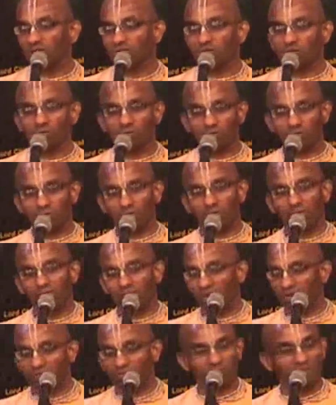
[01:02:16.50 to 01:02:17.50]
So, you
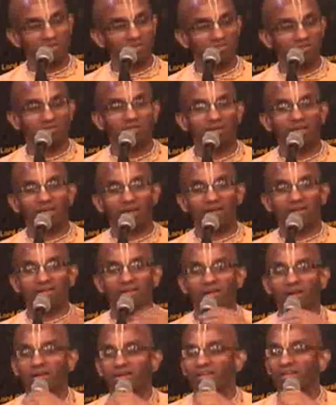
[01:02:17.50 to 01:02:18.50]
know, it was mentioned that I write
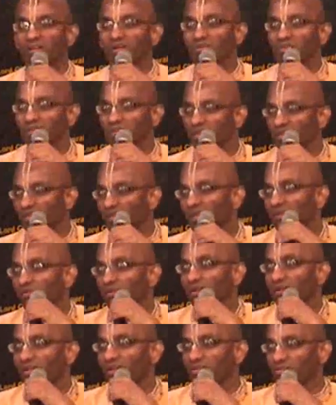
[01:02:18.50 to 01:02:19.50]
an article on the Gita
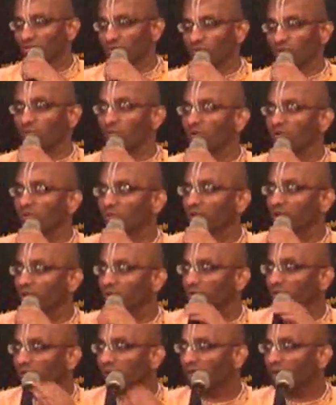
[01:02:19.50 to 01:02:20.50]
every day. So today morning only I
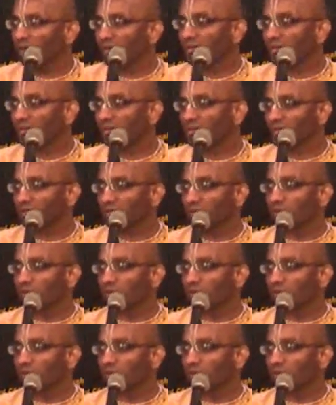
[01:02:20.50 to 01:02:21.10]
wrote the article.